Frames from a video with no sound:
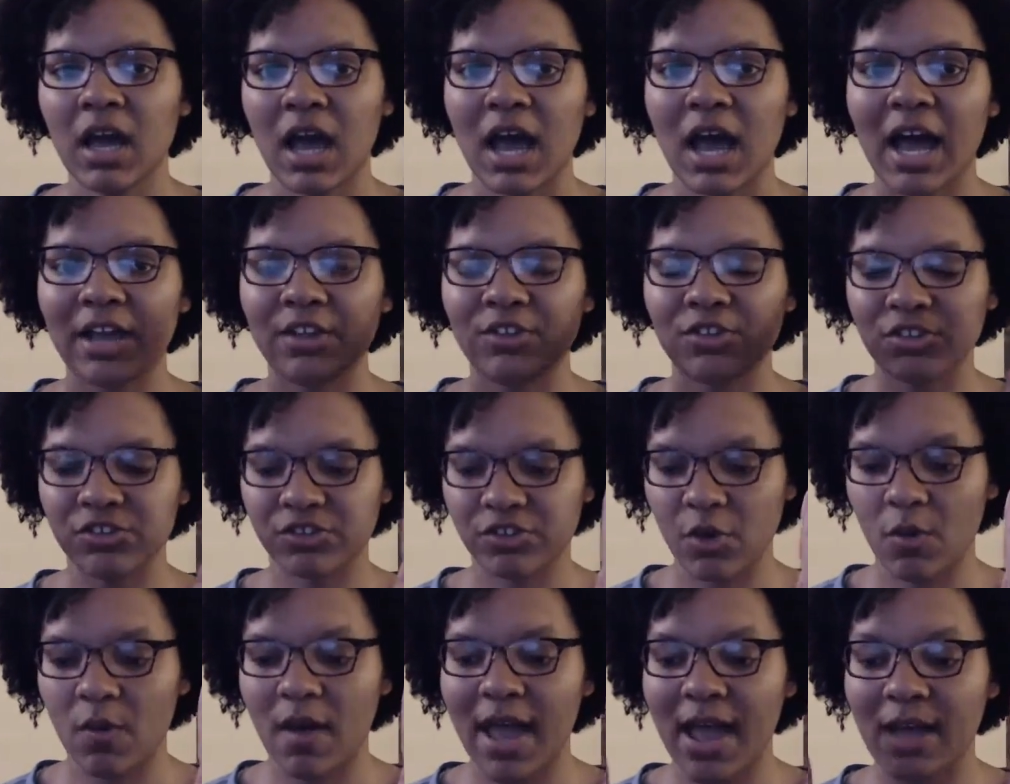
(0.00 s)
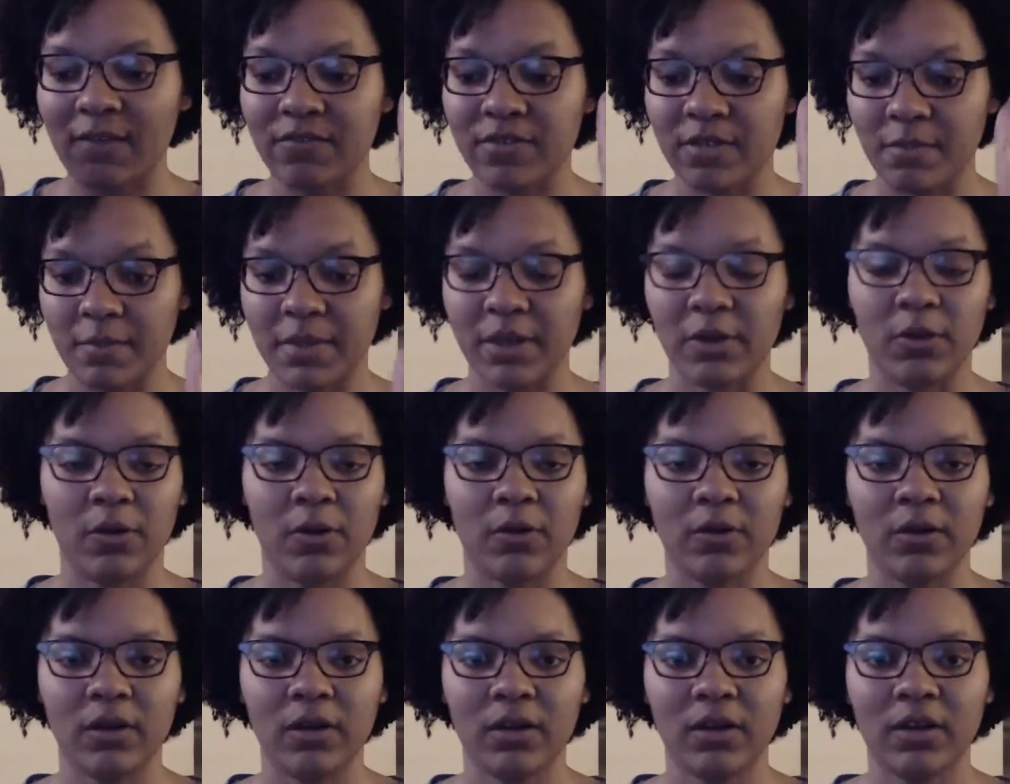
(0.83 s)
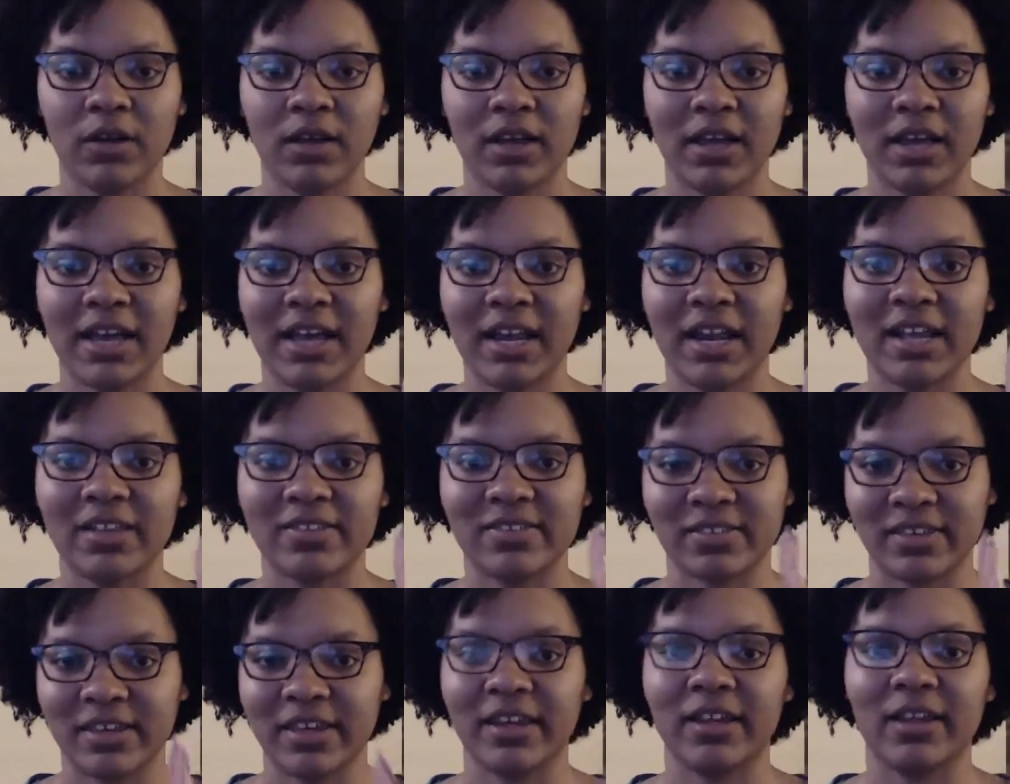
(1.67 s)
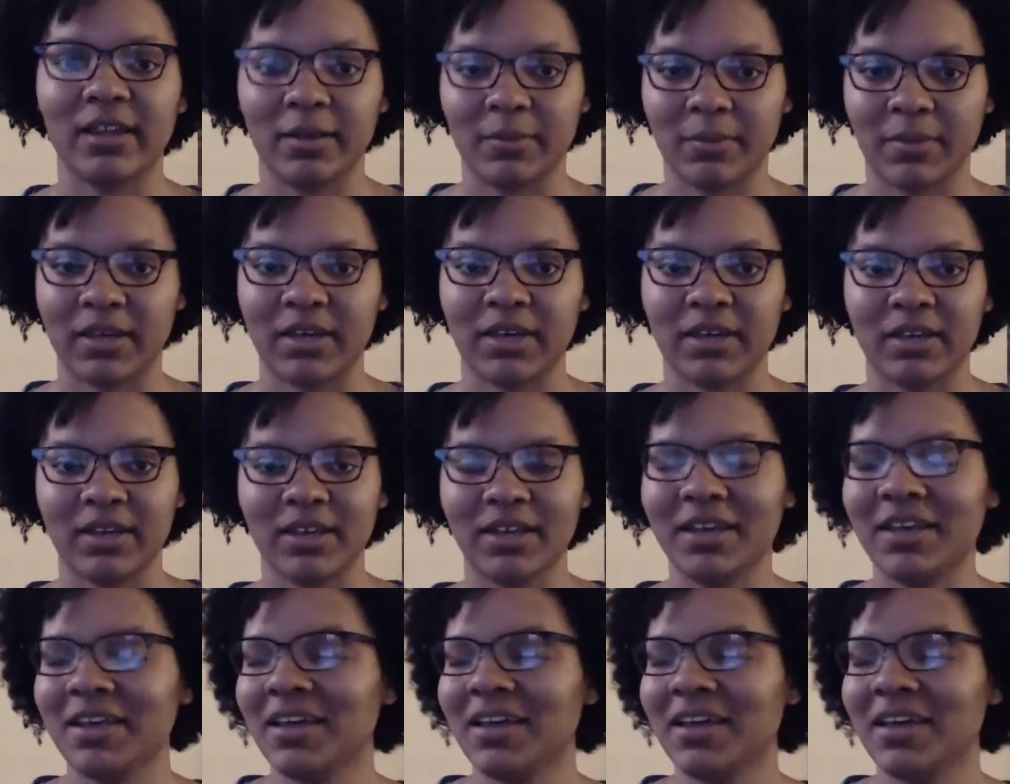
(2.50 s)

I just don't have the middle, and it's killing me.